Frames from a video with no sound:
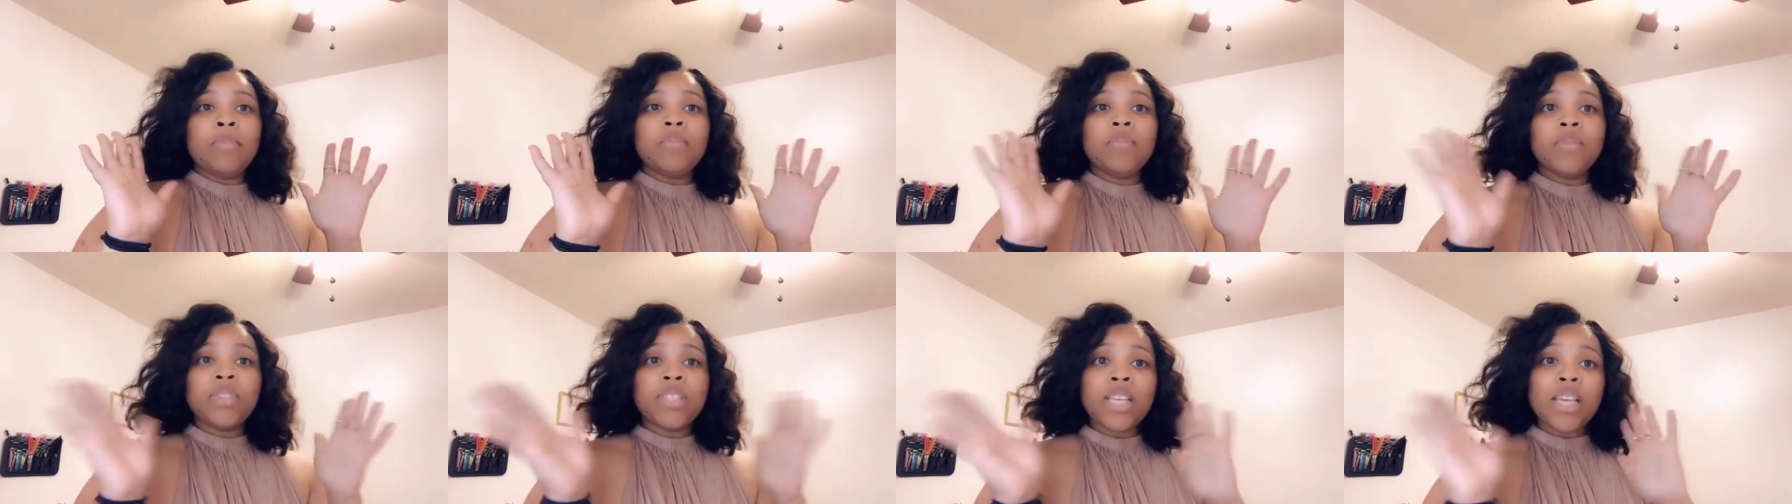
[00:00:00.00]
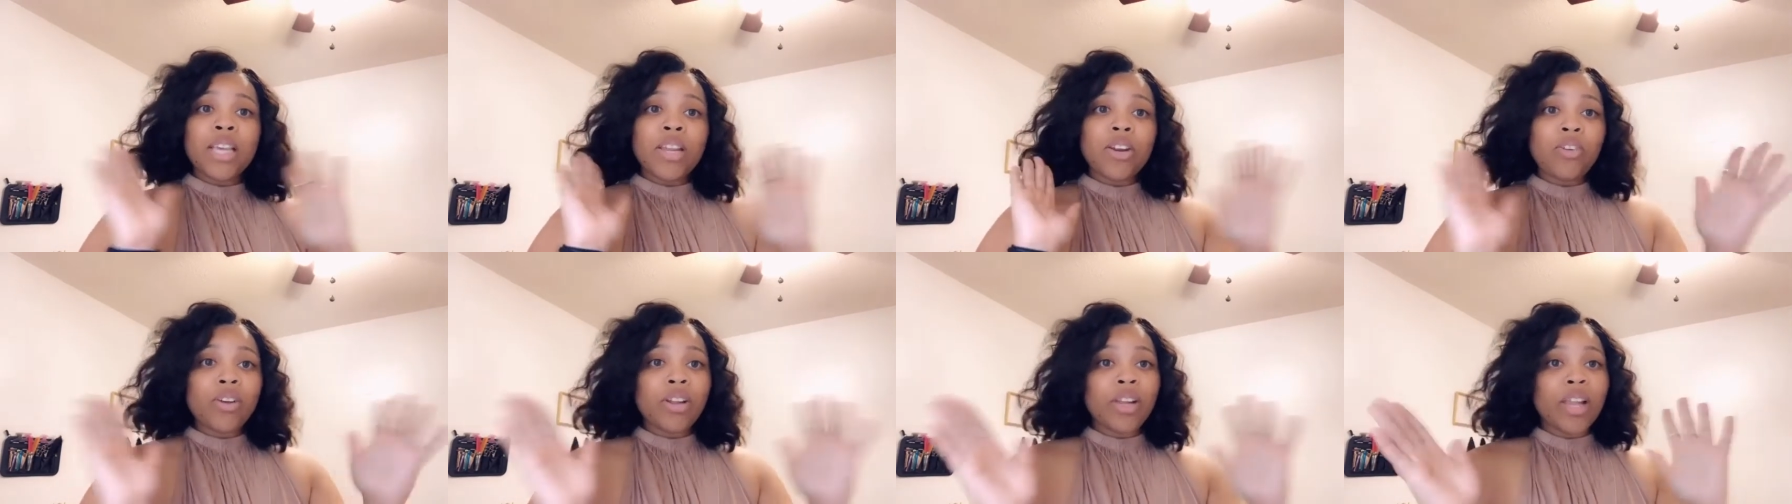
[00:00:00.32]

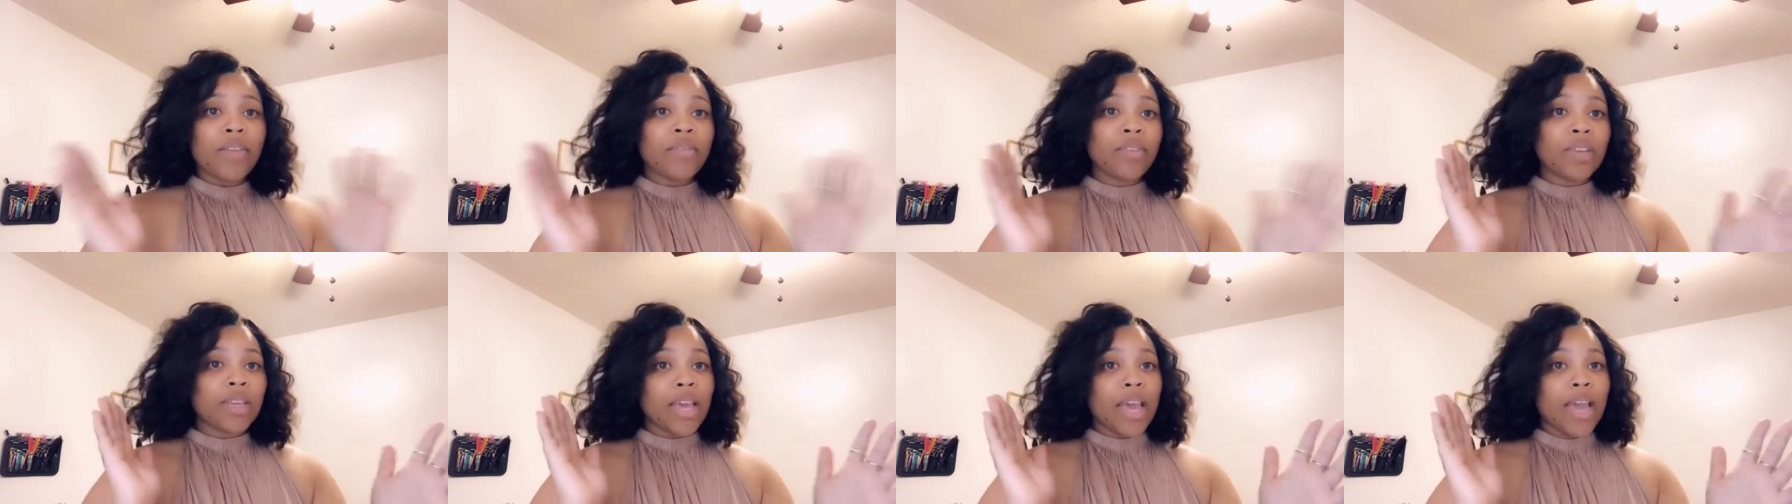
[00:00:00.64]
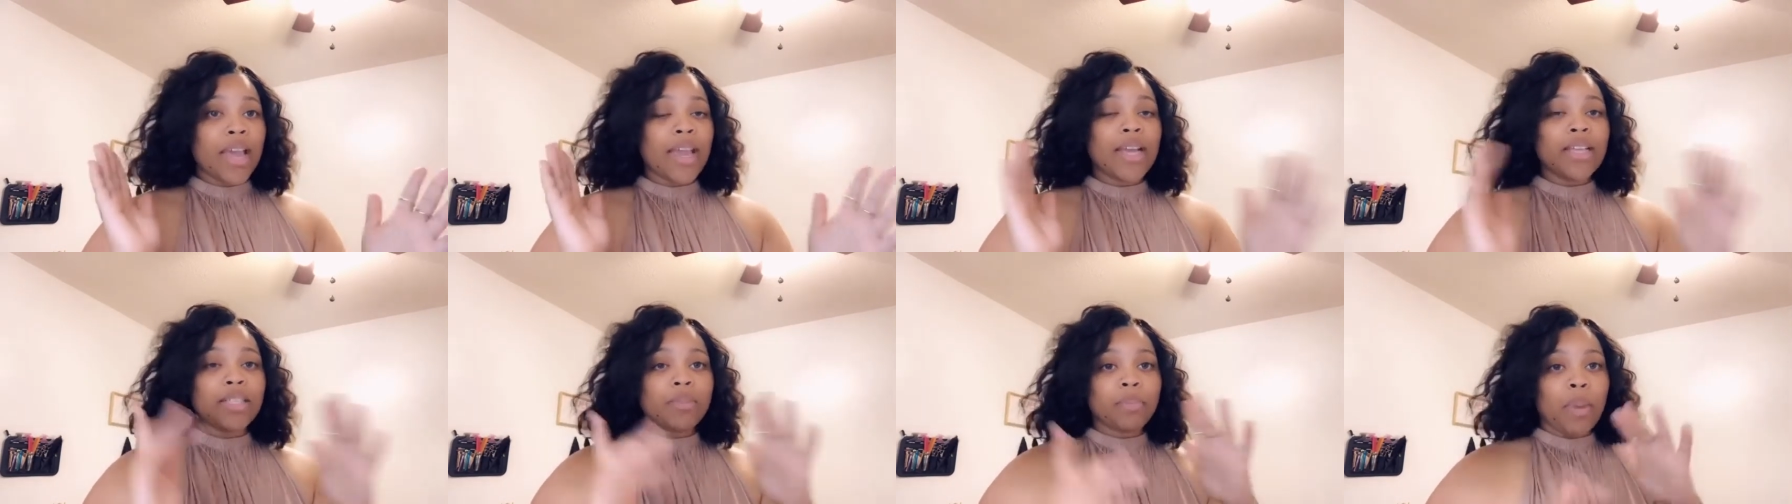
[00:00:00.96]
10 or
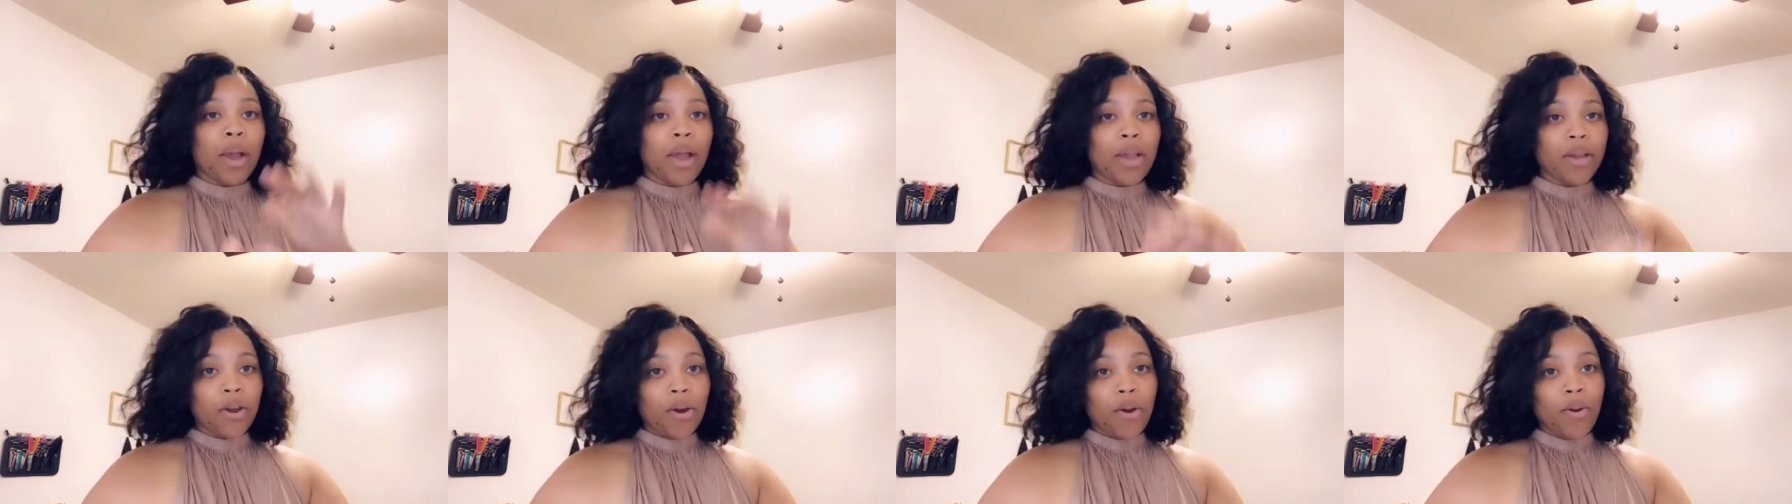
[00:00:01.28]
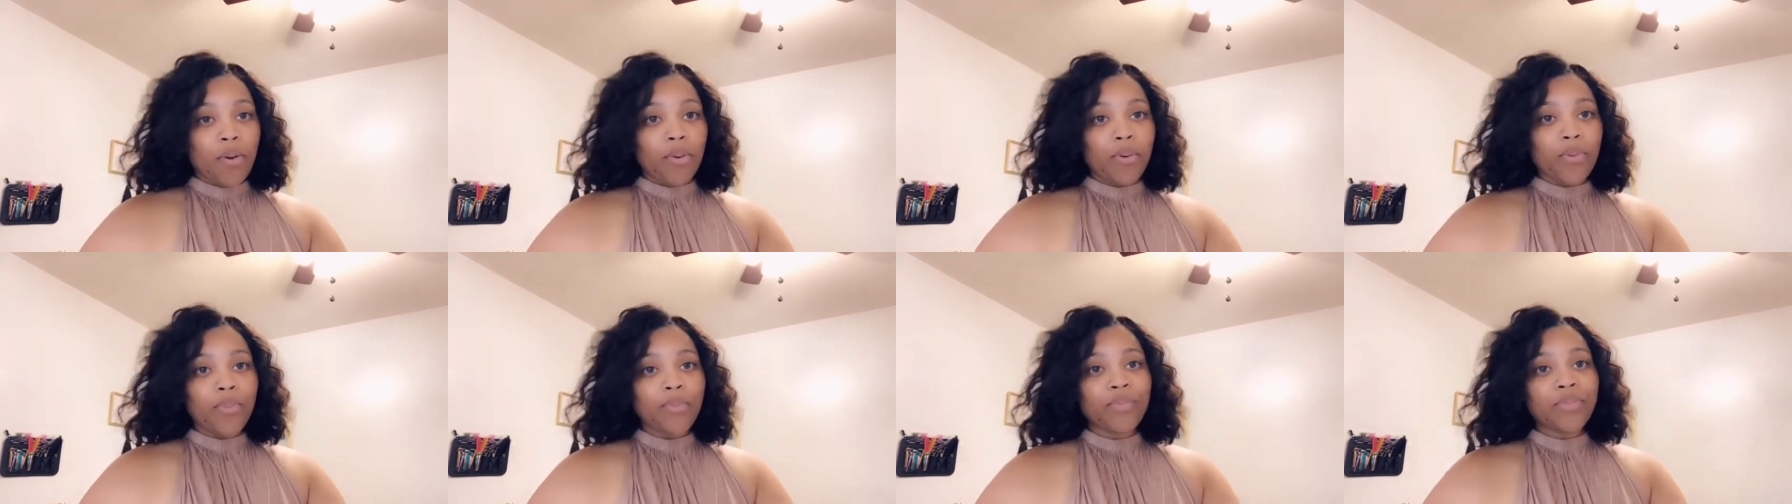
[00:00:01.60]
11K is my
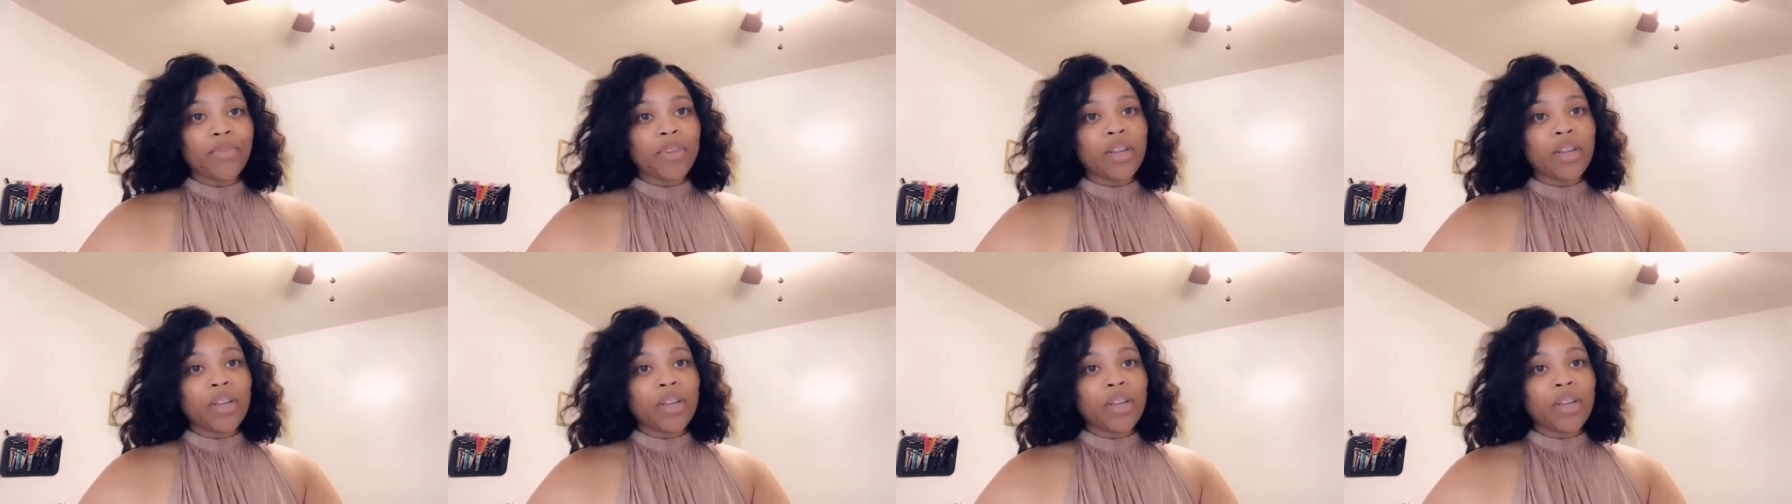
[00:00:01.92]
goal.